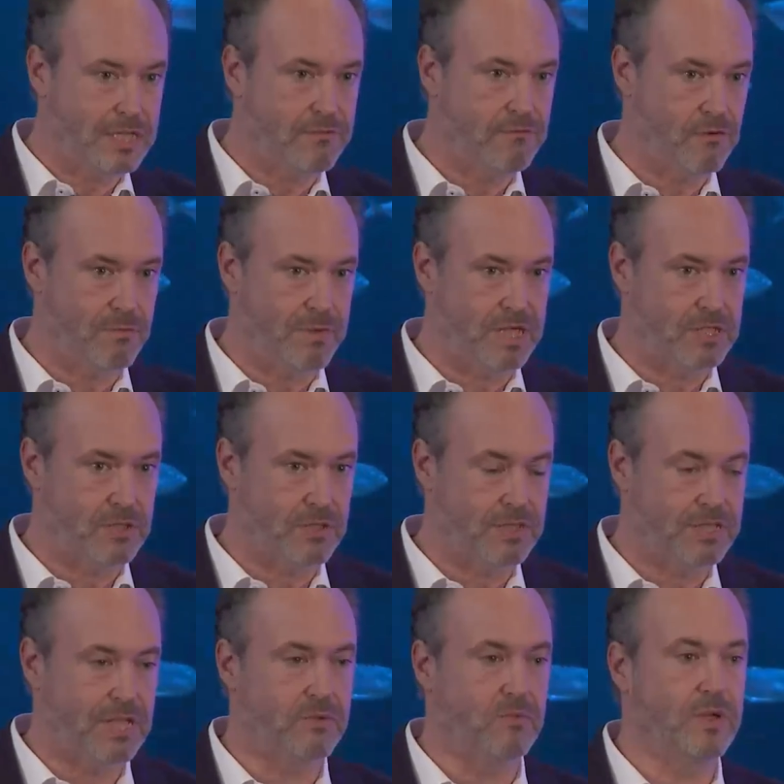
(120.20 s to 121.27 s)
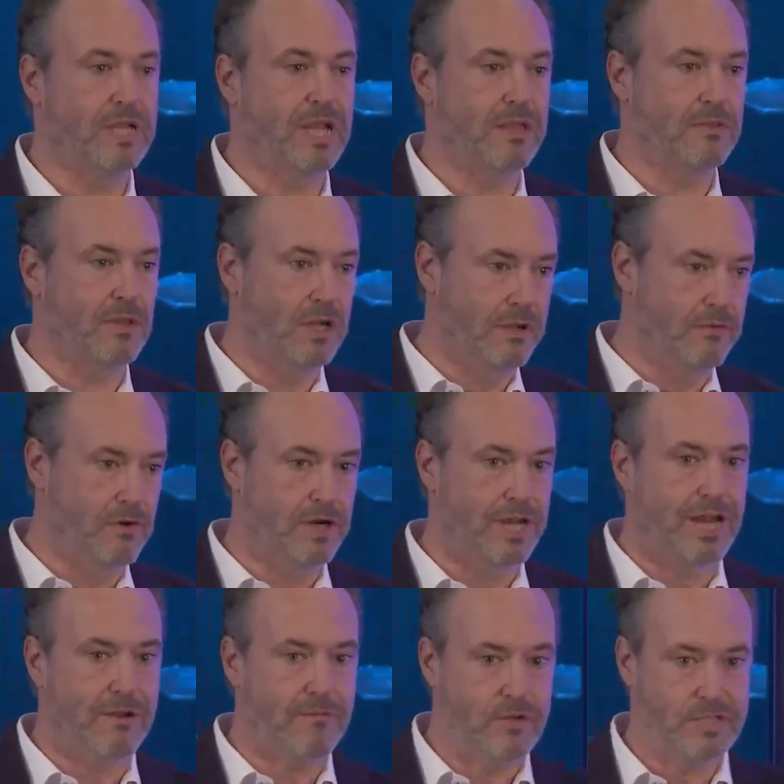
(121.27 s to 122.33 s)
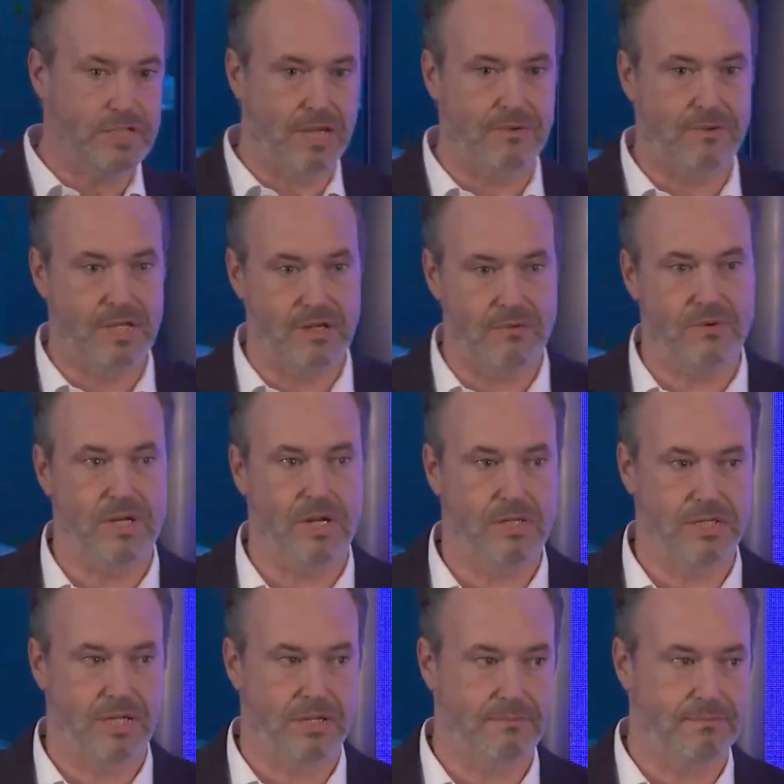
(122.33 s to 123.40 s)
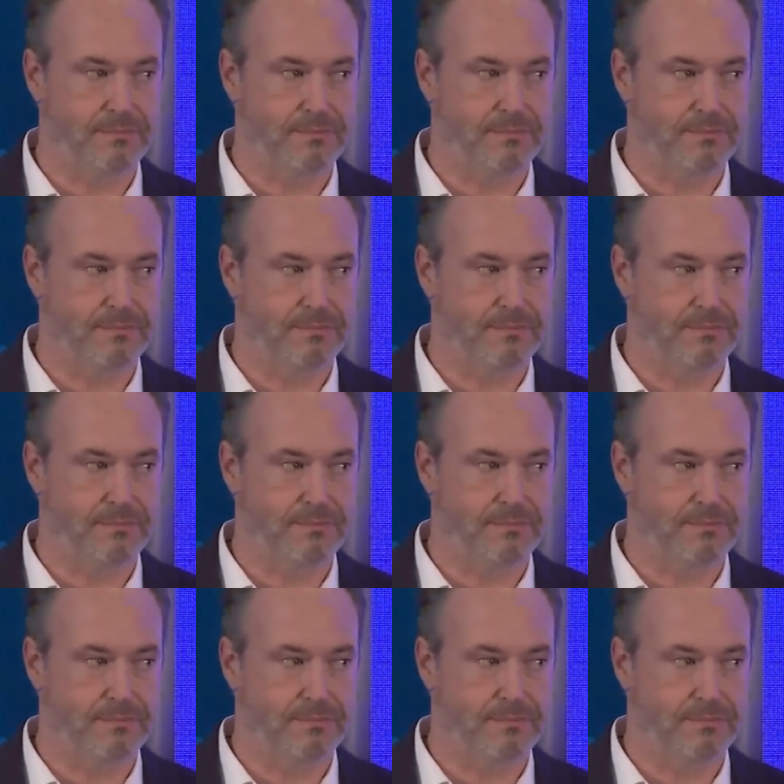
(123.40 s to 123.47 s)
information that we can deliver every time in real time.